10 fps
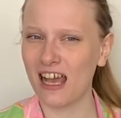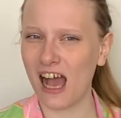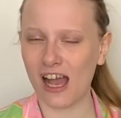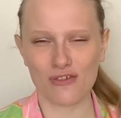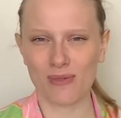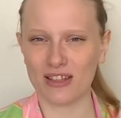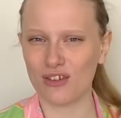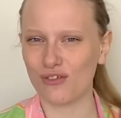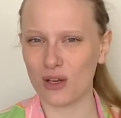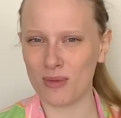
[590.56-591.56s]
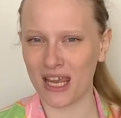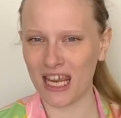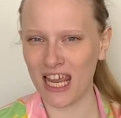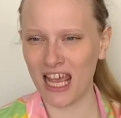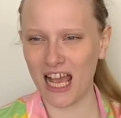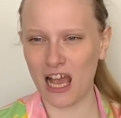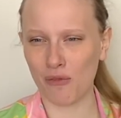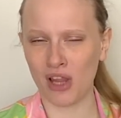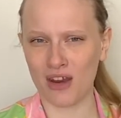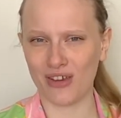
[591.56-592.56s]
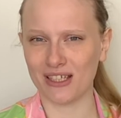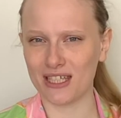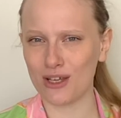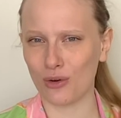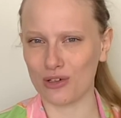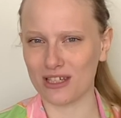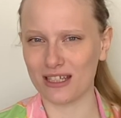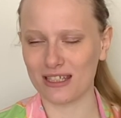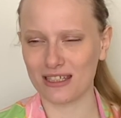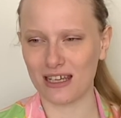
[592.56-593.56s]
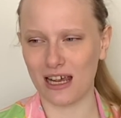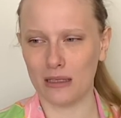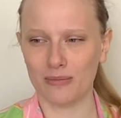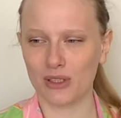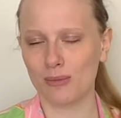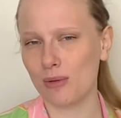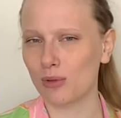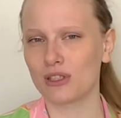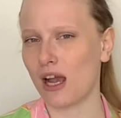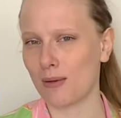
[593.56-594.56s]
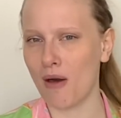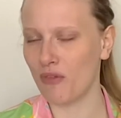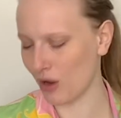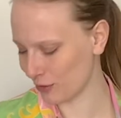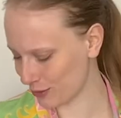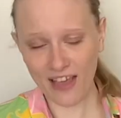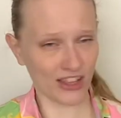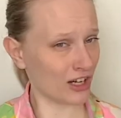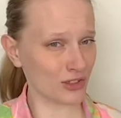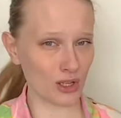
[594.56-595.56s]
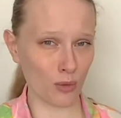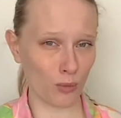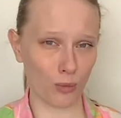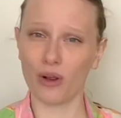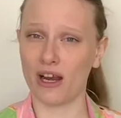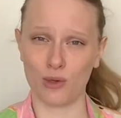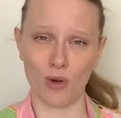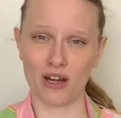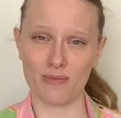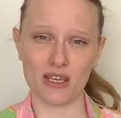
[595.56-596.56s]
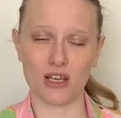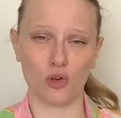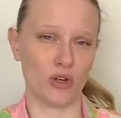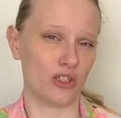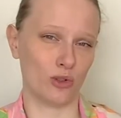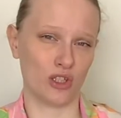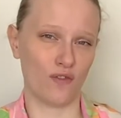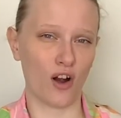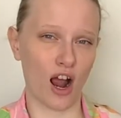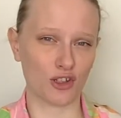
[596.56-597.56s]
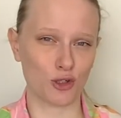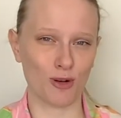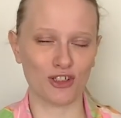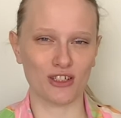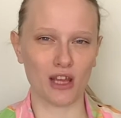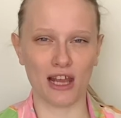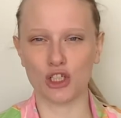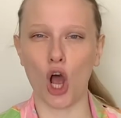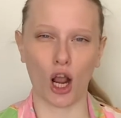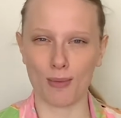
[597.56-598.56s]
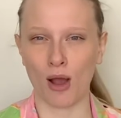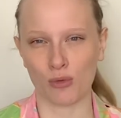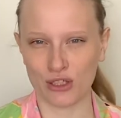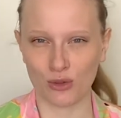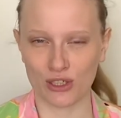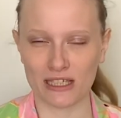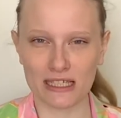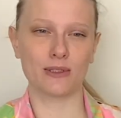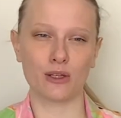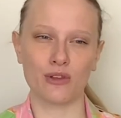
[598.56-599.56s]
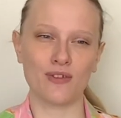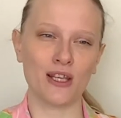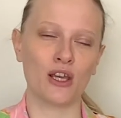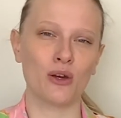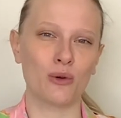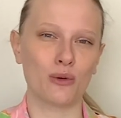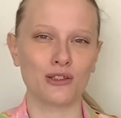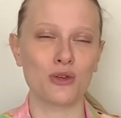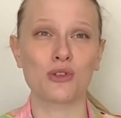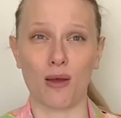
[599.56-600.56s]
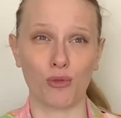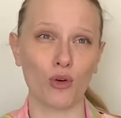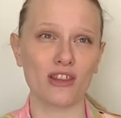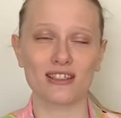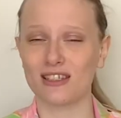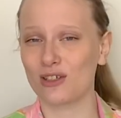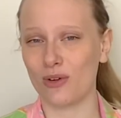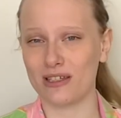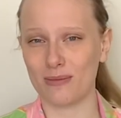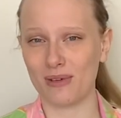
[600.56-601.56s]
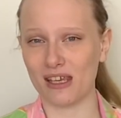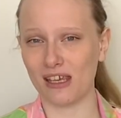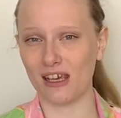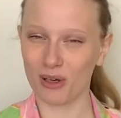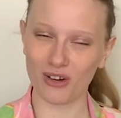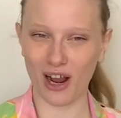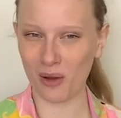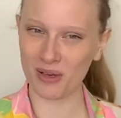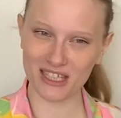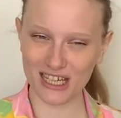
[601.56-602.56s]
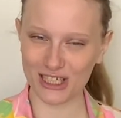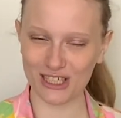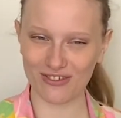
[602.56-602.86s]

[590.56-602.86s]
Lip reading: I've made that fit me. I have a lot of antique corsets, so maybe we'll talk about those. And then I also kind of want to be a resource for costumers and talk about resources. So the video you saw before this is going to be a book recommendation